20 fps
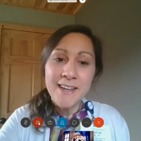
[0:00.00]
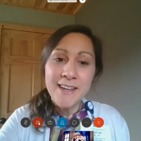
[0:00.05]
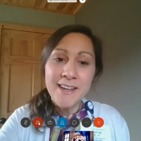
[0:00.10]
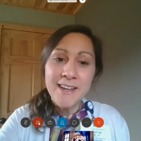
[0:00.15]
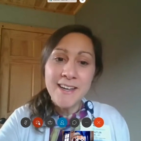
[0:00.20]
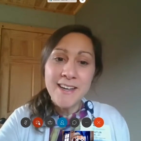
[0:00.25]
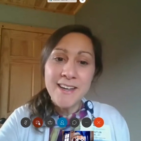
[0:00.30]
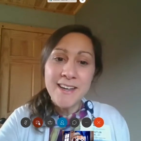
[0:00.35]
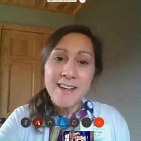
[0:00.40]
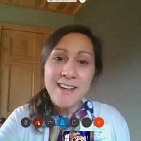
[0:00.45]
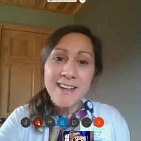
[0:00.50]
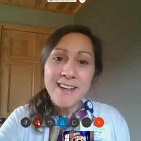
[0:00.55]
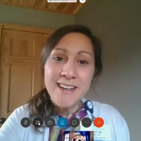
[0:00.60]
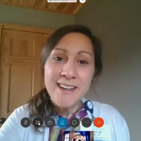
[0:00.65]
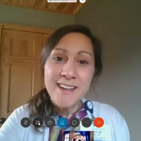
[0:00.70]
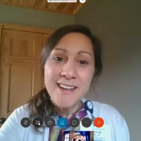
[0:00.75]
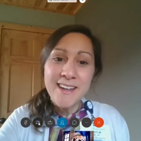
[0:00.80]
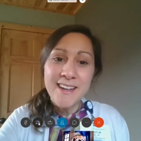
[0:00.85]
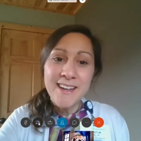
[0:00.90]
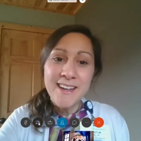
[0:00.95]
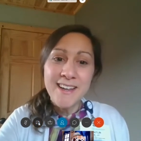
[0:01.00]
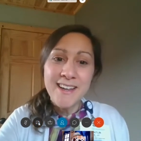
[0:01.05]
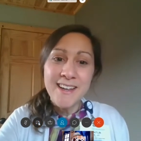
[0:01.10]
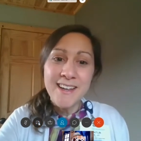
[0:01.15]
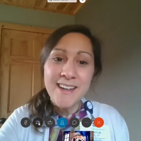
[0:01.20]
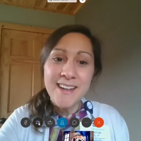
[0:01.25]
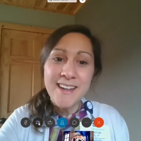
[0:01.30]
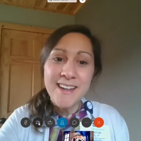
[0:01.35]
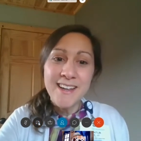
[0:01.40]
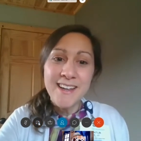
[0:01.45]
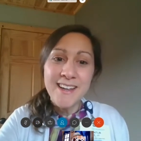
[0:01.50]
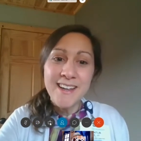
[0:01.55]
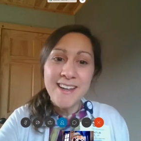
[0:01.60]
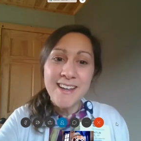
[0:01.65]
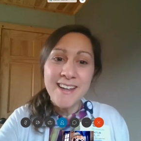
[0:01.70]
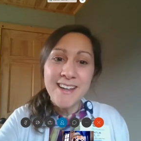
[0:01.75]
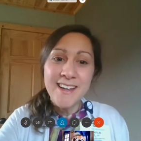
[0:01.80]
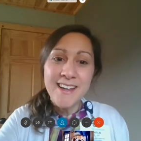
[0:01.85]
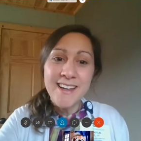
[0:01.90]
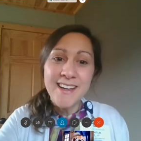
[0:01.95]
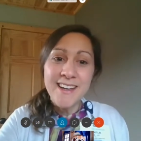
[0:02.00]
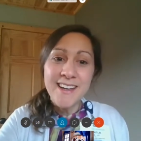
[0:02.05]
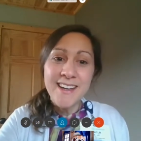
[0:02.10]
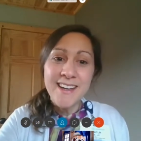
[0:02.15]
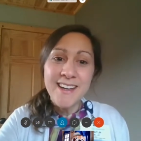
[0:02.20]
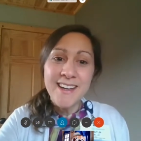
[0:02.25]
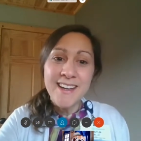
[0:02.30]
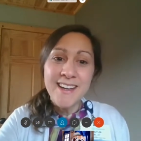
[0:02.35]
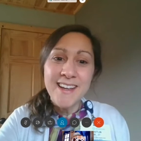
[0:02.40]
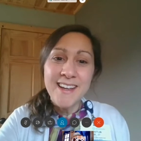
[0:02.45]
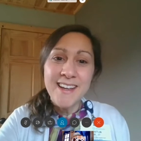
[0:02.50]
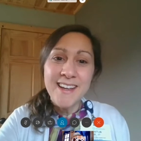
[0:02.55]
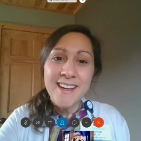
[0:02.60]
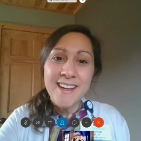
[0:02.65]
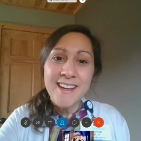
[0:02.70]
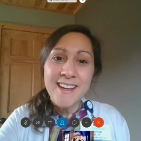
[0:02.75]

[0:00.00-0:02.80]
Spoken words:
Nothing is said.